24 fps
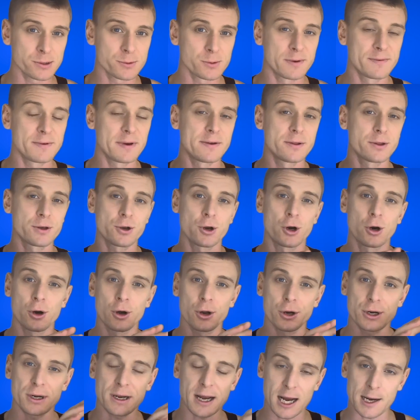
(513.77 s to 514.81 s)
we've either
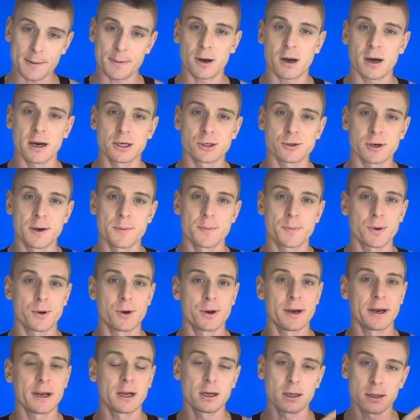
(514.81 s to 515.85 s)
got carbohydrate
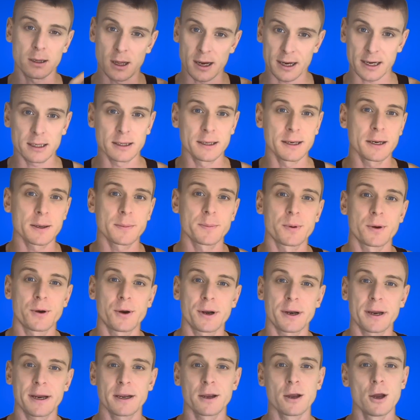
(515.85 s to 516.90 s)
burning, glycolytic
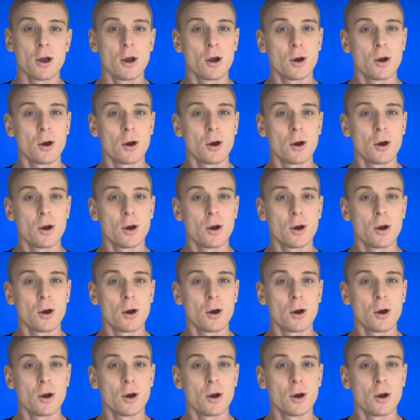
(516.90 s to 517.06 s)
burning,